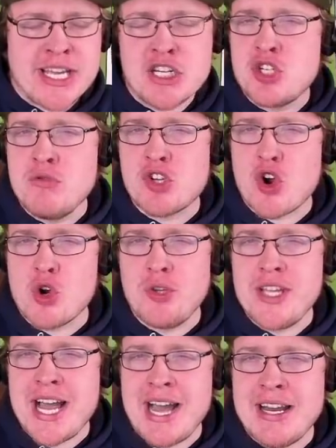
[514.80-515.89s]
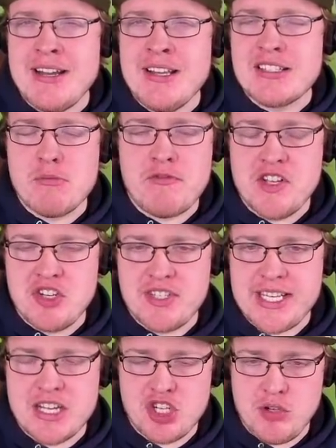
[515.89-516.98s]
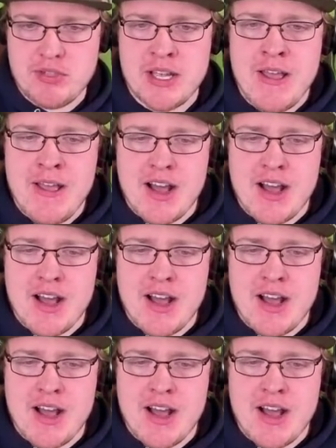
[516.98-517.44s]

issues early on, some efficiency issues.